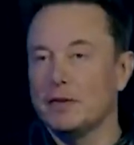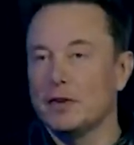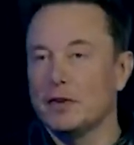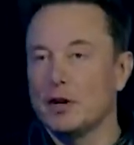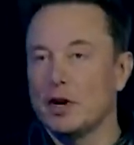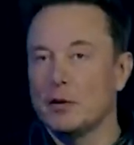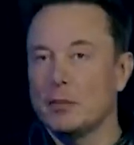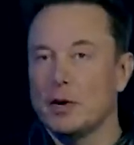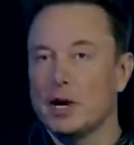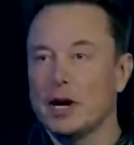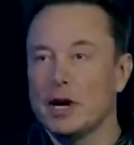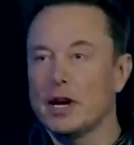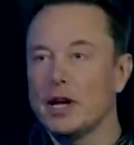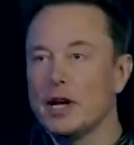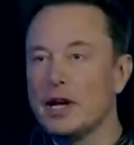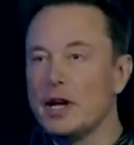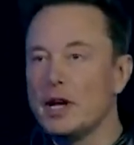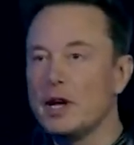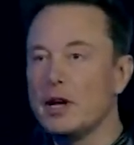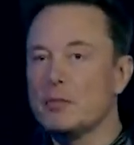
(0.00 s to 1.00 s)
But the one
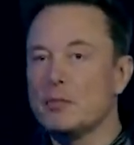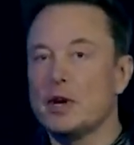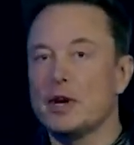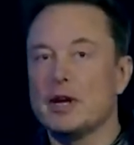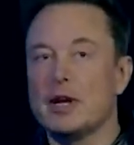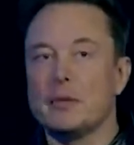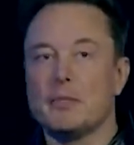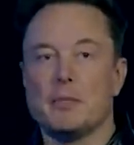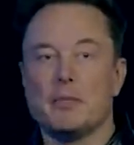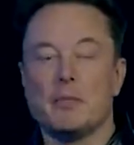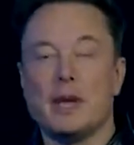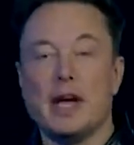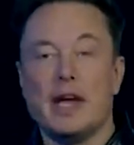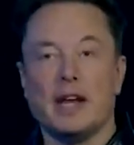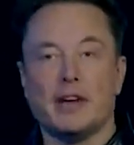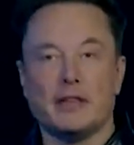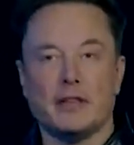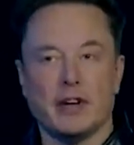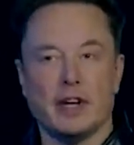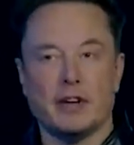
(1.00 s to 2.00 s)
update everyone was
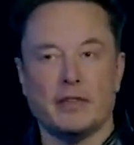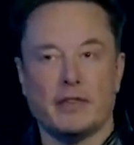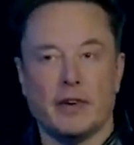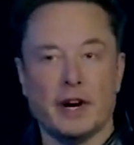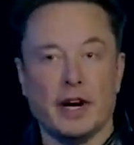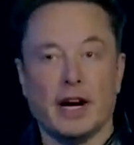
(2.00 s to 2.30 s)
looking forward